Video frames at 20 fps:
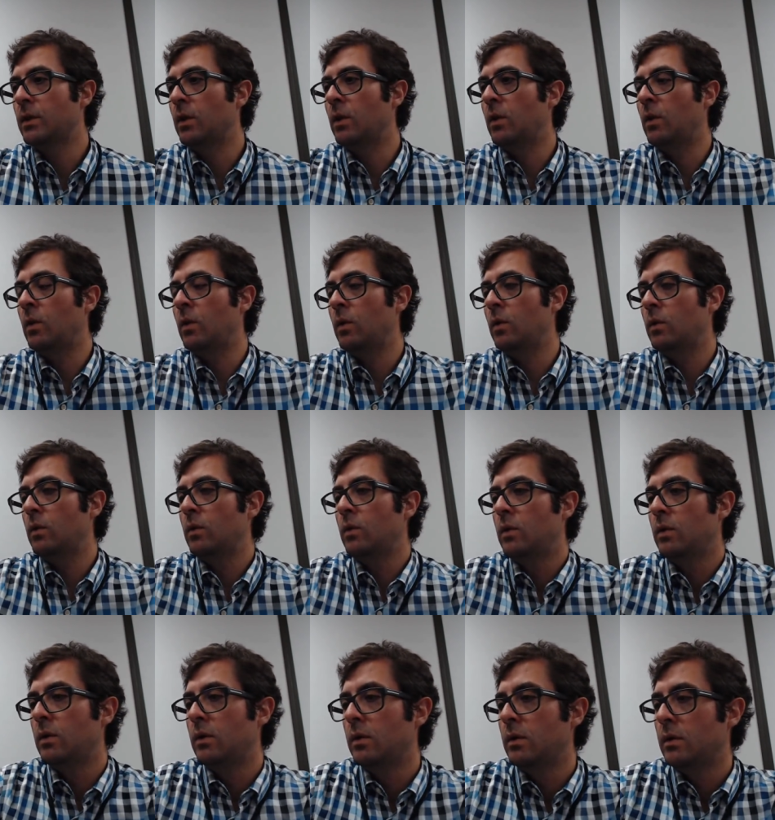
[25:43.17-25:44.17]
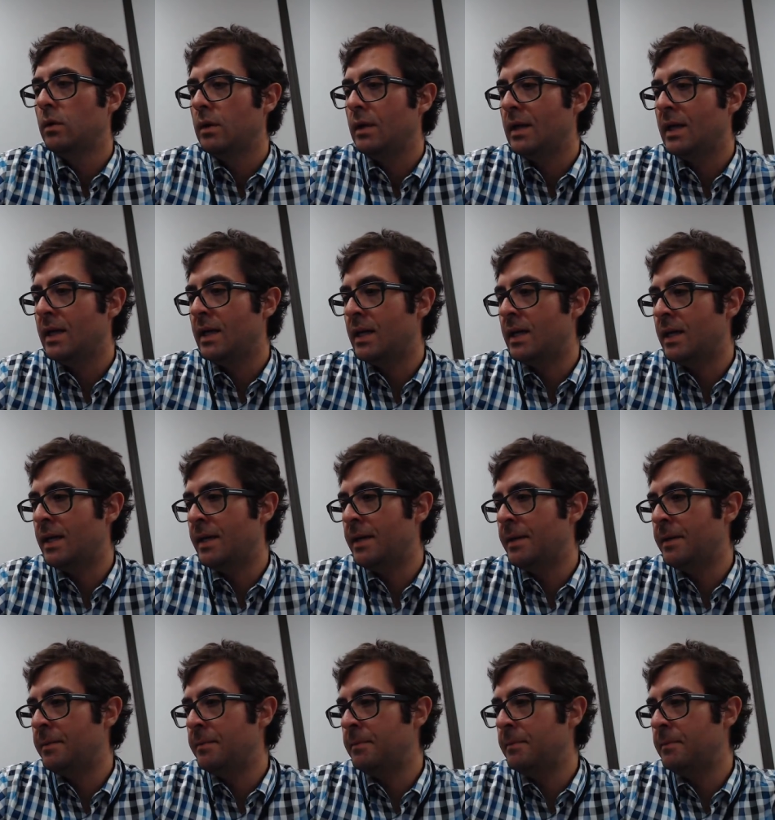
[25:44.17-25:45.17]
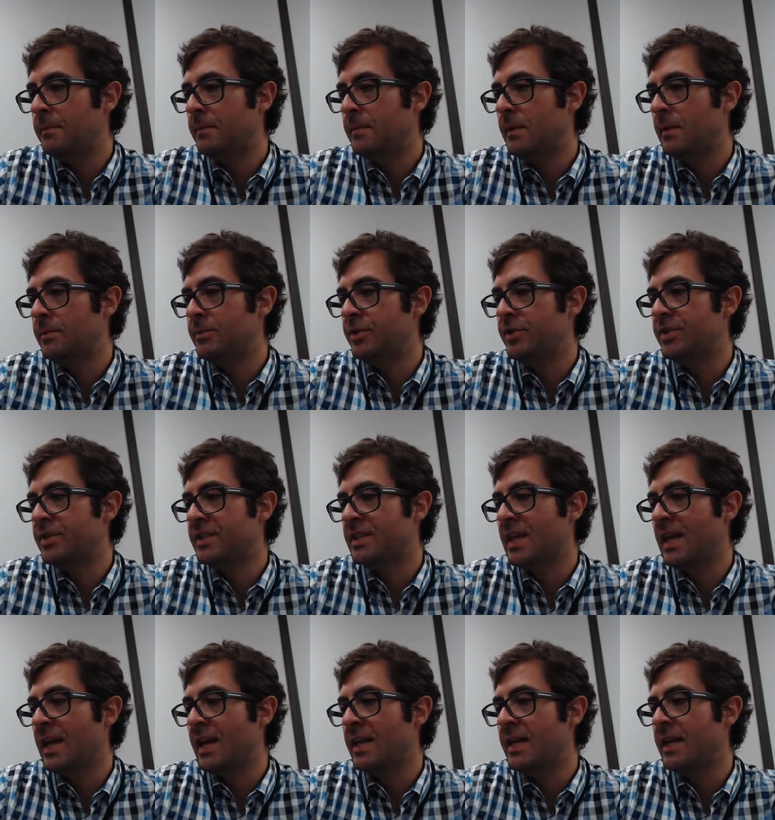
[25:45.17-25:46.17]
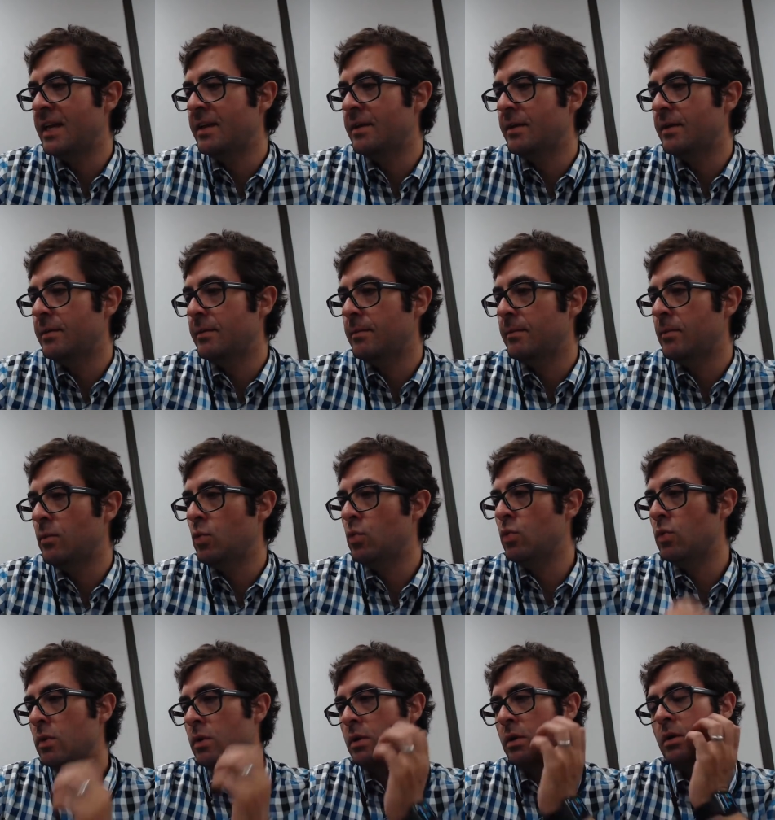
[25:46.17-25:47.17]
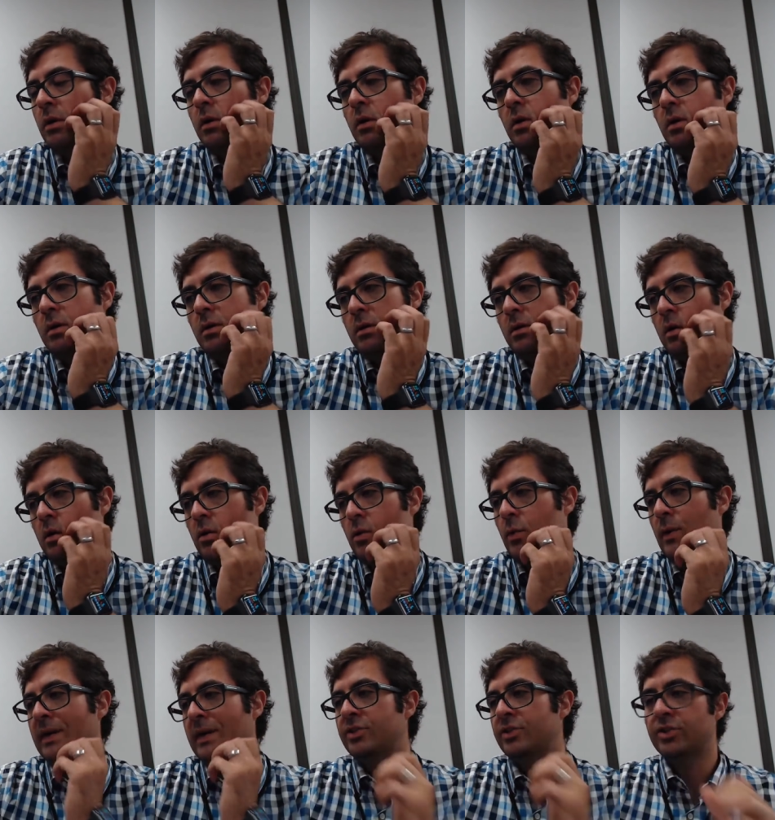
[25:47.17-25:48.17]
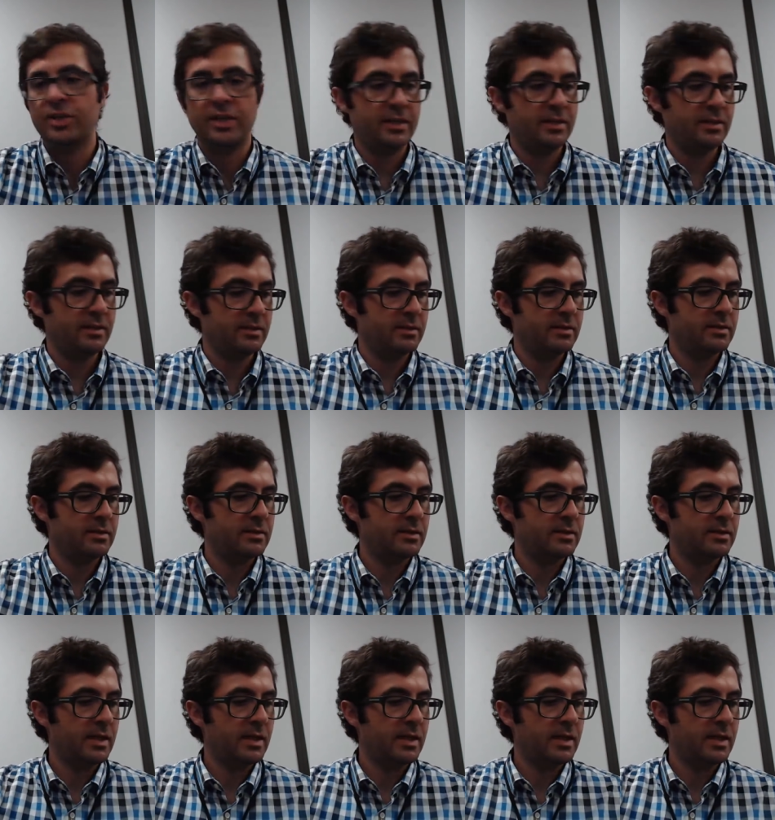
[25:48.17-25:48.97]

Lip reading: So I'm just scanning more questions,